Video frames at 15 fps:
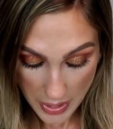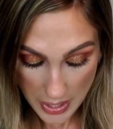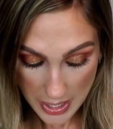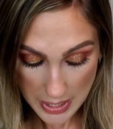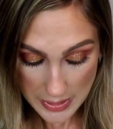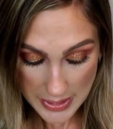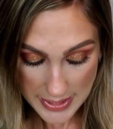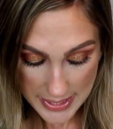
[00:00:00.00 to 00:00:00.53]

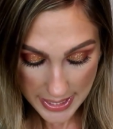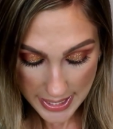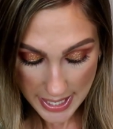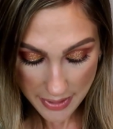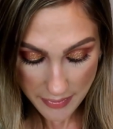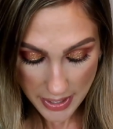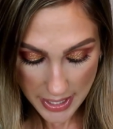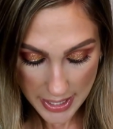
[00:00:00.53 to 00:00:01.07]
Uh, let's see, I
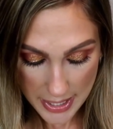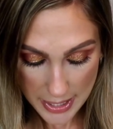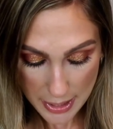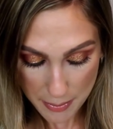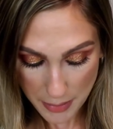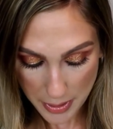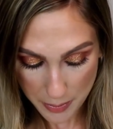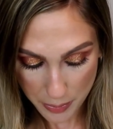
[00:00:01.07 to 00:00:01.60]
have
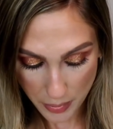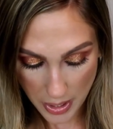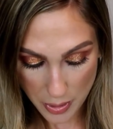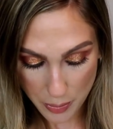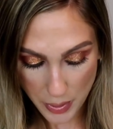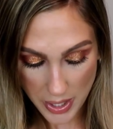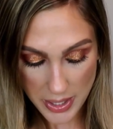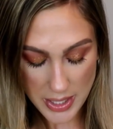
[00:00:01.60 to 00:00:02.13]
a my
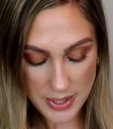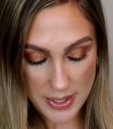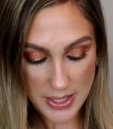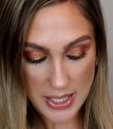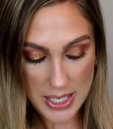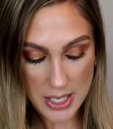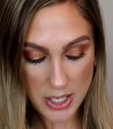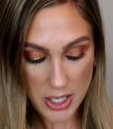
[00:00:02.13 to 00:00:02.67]
brow products
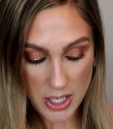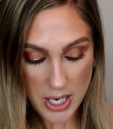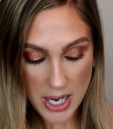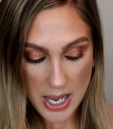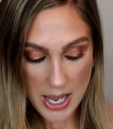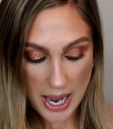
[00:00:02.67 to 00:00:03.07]
in here.